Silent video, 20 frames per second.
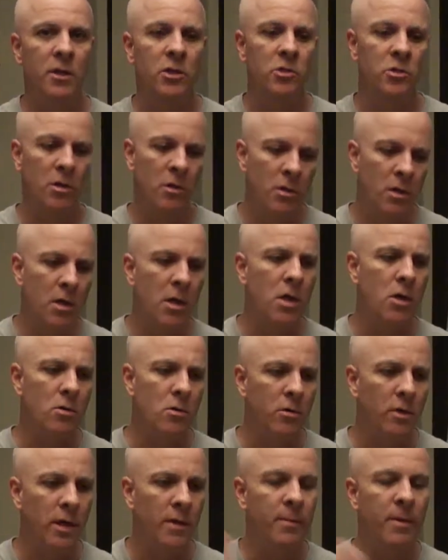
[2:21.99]
So I thought,
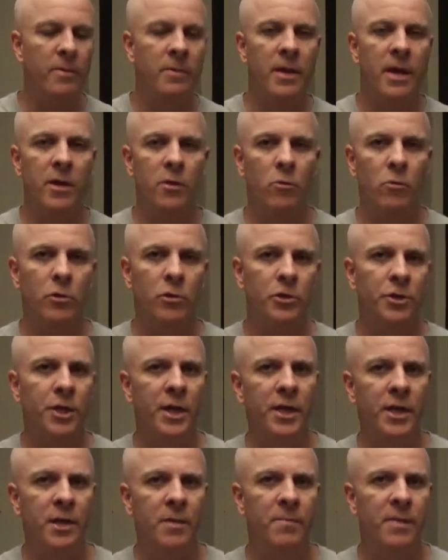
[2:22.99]
oh, okay, maybe that'll work,
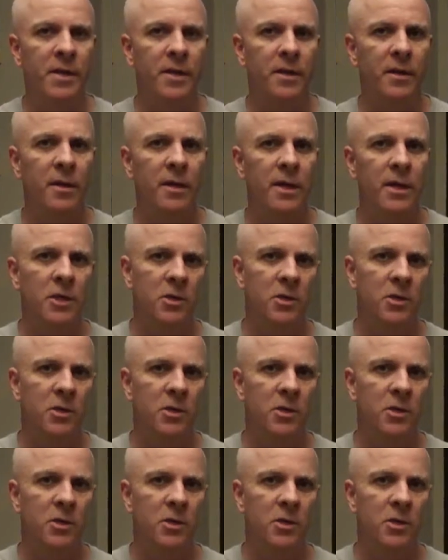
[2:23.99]
JDB.